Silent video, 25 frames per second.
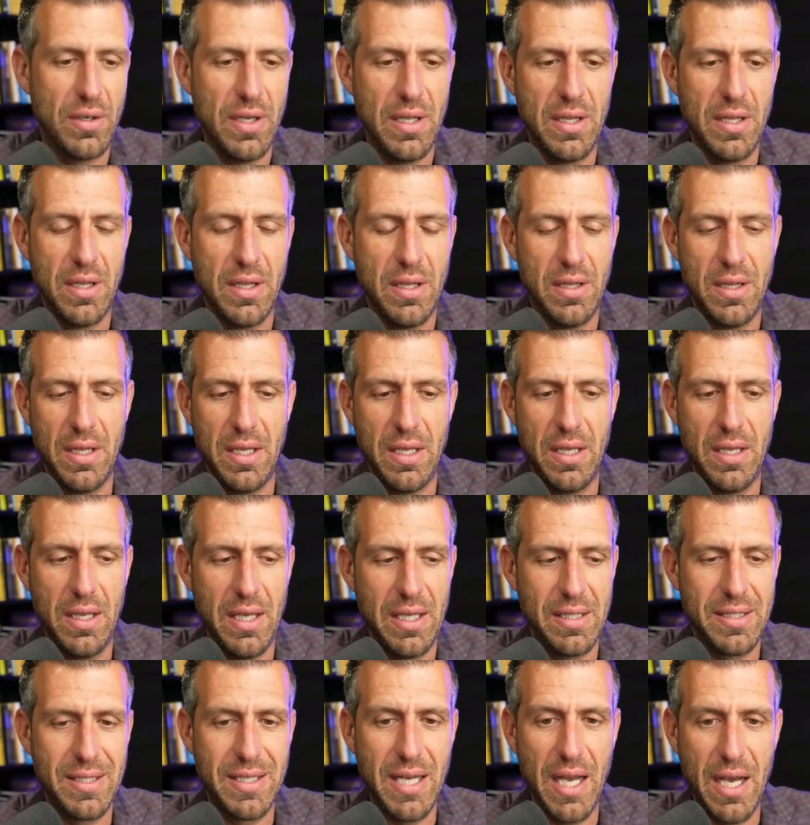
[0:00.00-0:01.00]
the
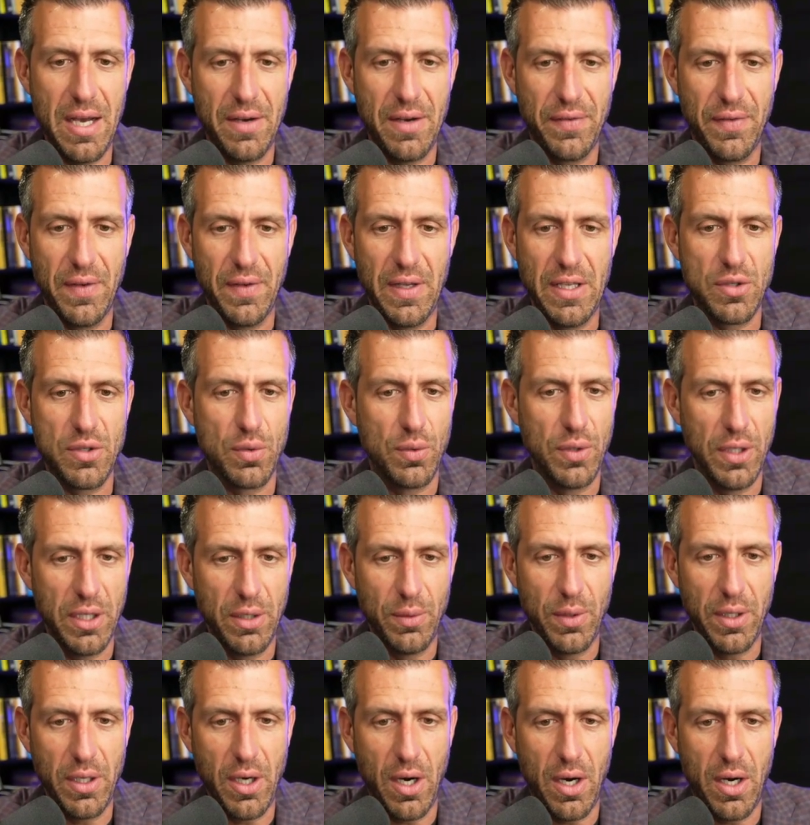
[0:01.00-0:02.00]
it's tough. It's
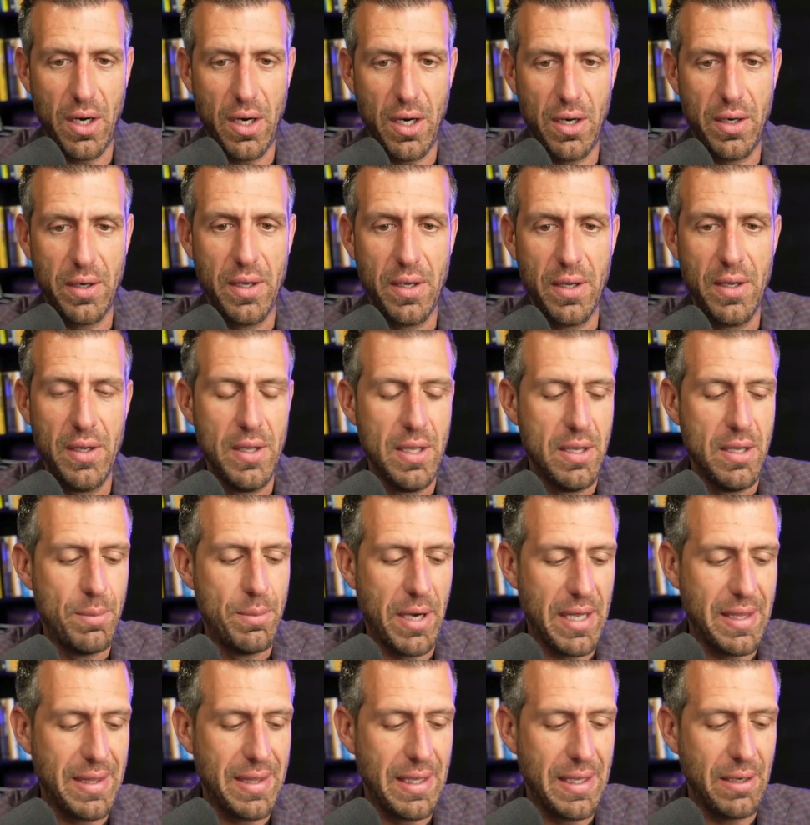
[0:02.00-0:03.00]
really really hard.
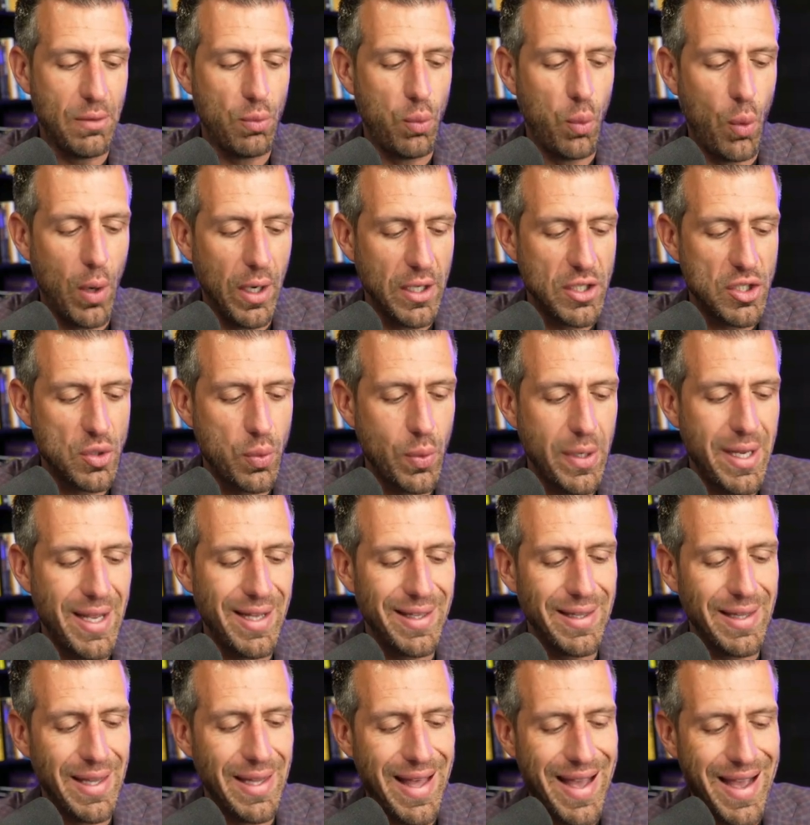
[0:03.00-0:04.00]
But I think once we
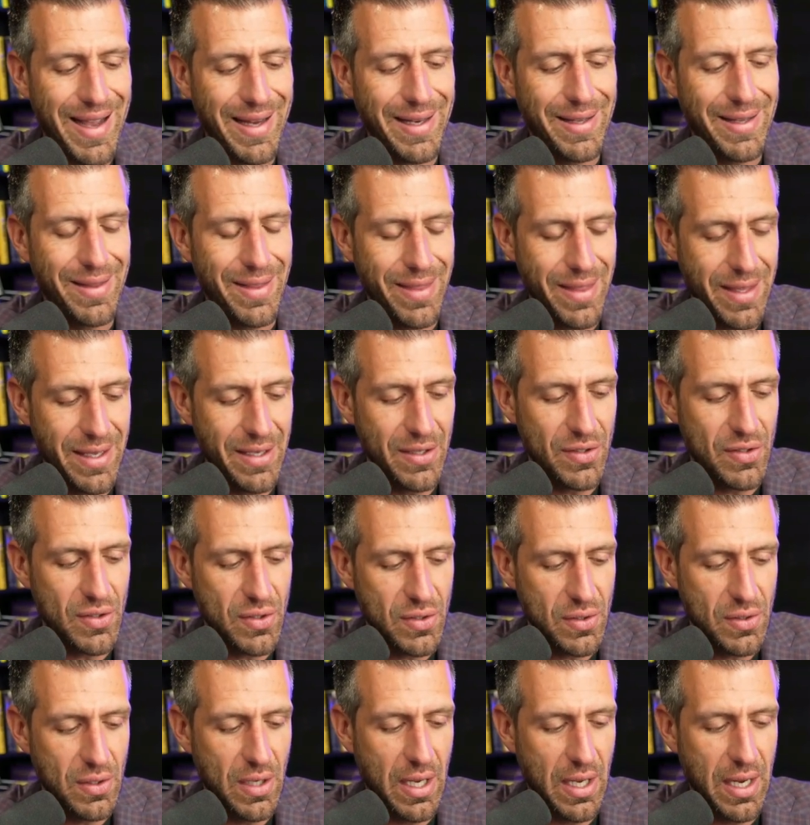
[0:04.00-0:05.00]
unlock
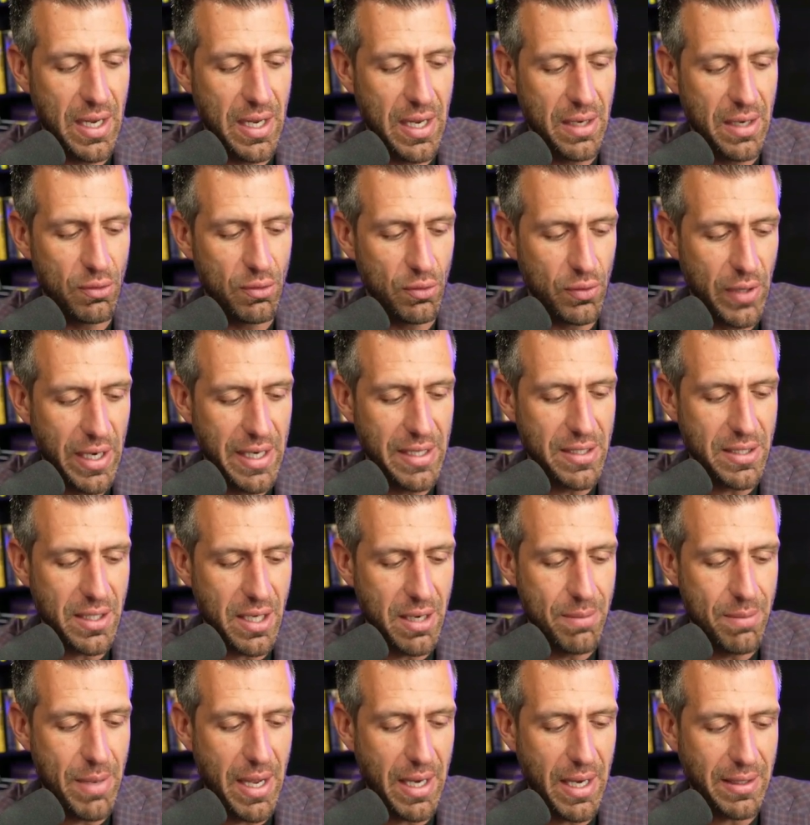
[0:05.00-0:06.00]
this and rates
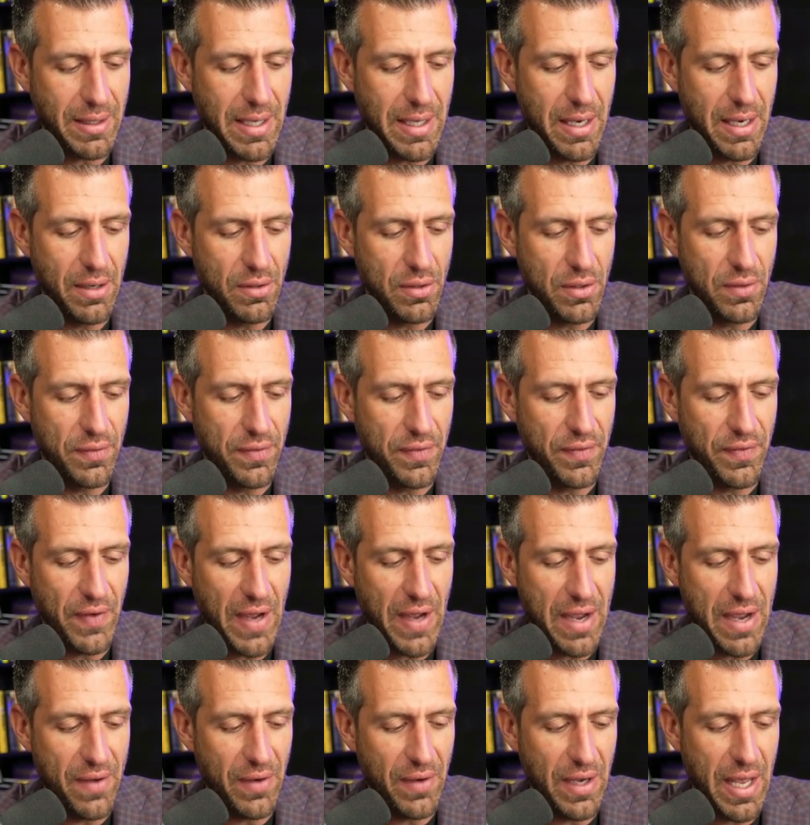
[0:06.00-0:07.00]
come back down to
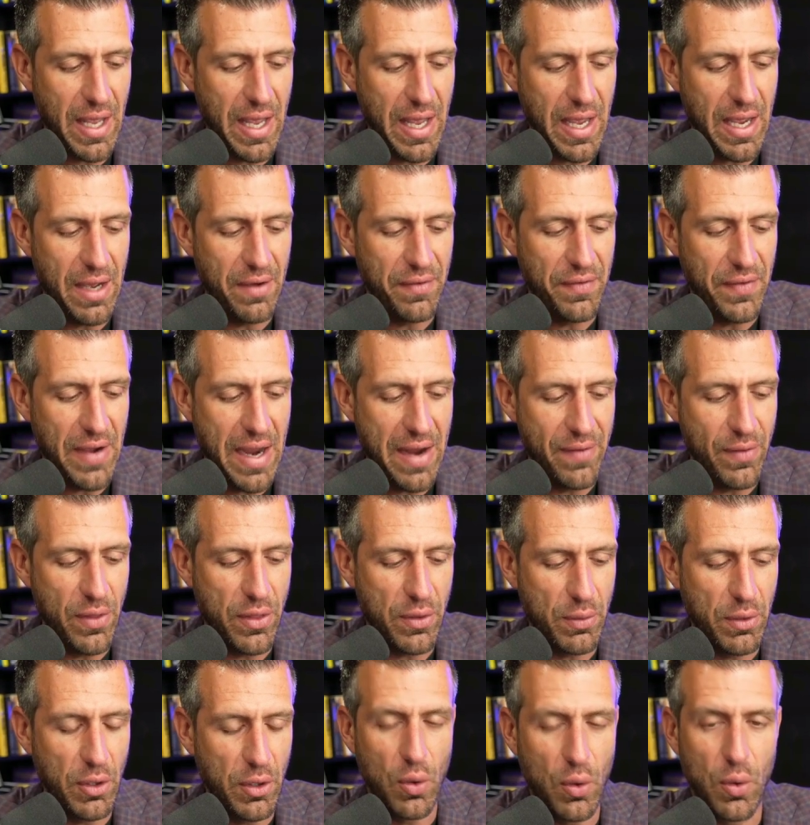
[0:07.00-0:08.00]
five and a half, five
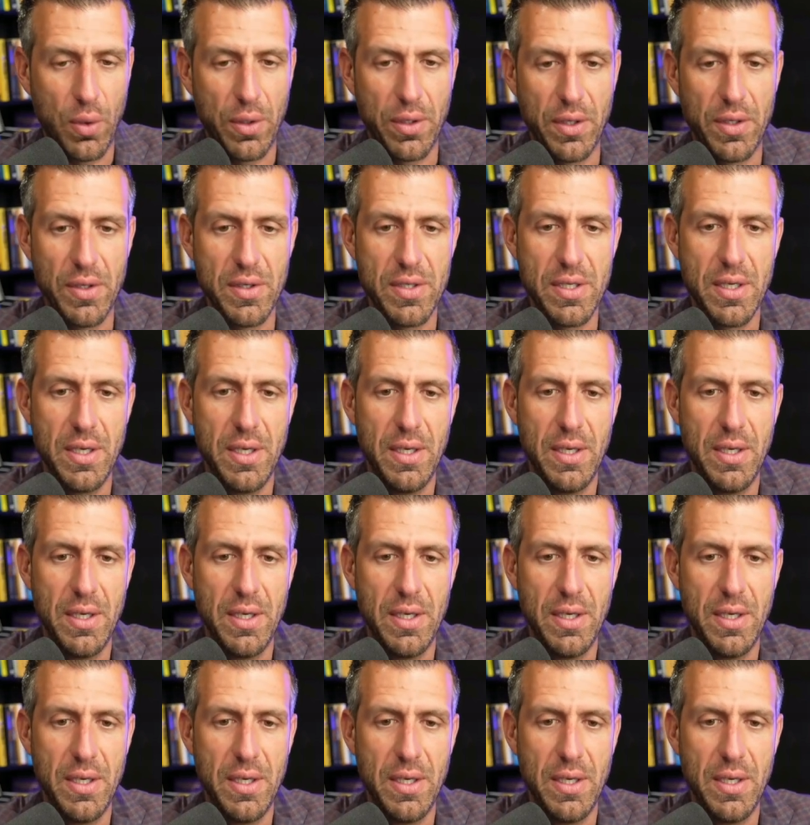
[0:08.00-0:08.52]
and three quarters,